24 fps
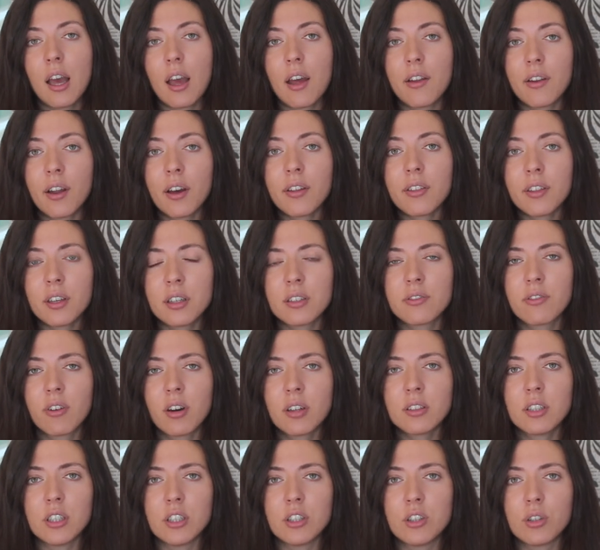Another
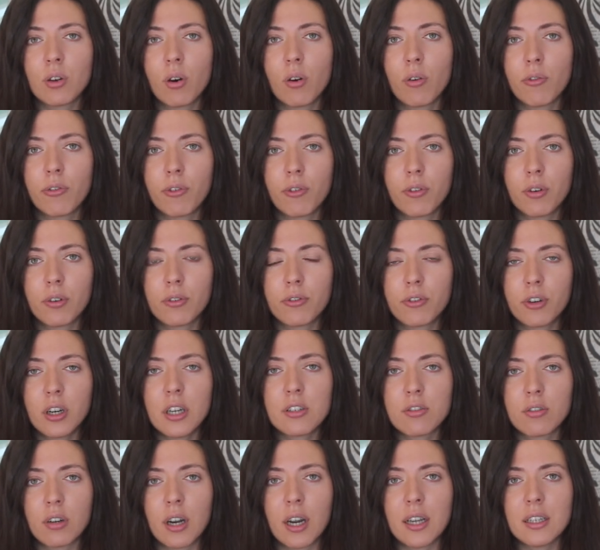advantage of
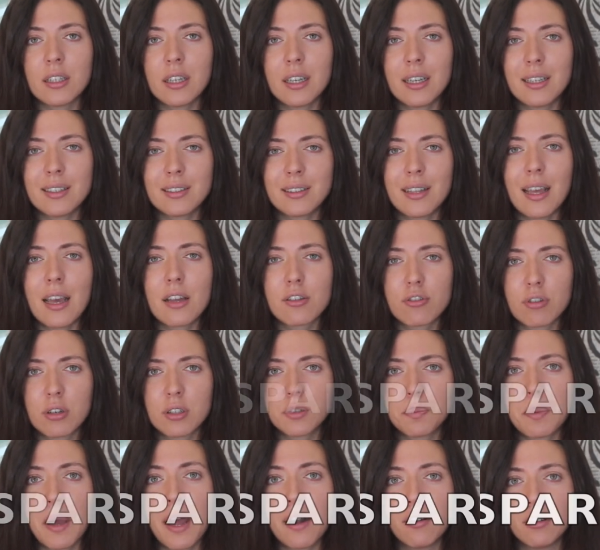Freetrade is their
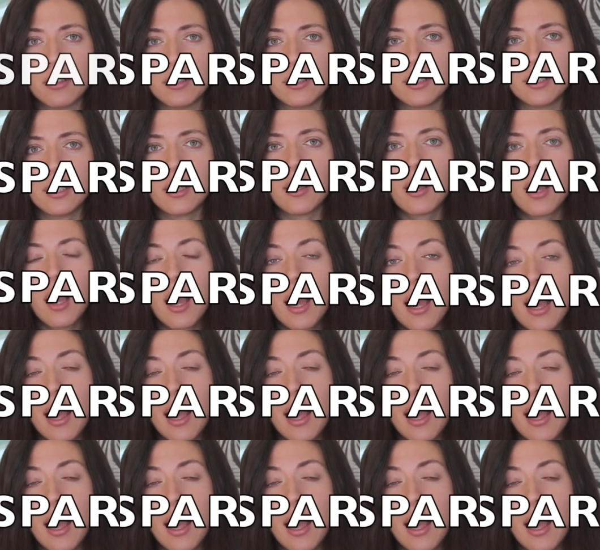transparency.